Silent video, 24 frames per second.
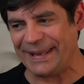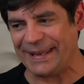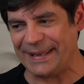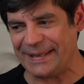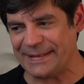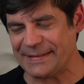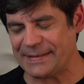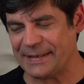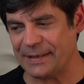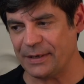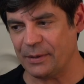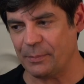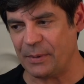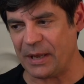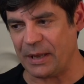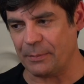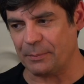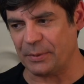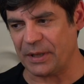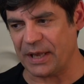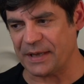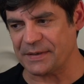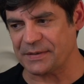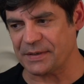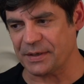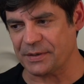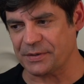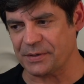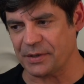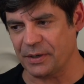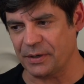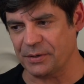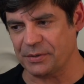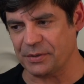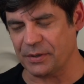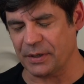is it about plastic
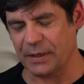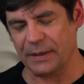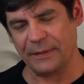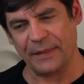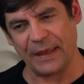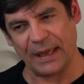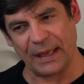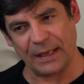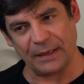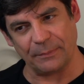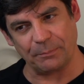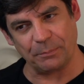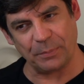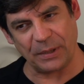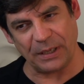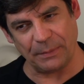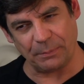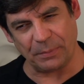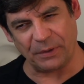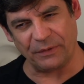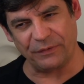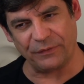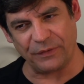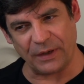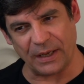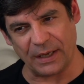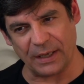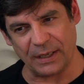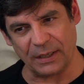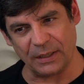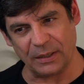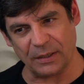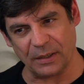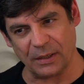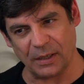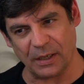surgery that people
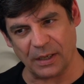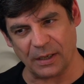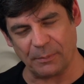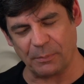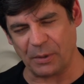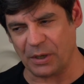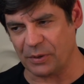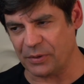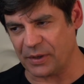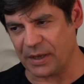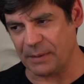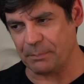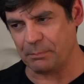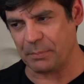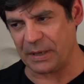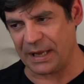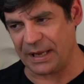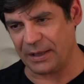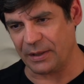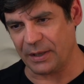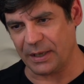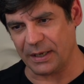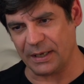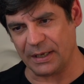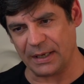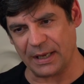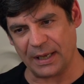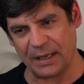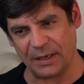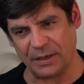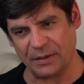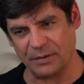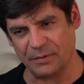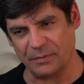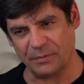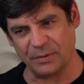find uh, both compelling
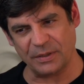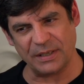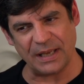and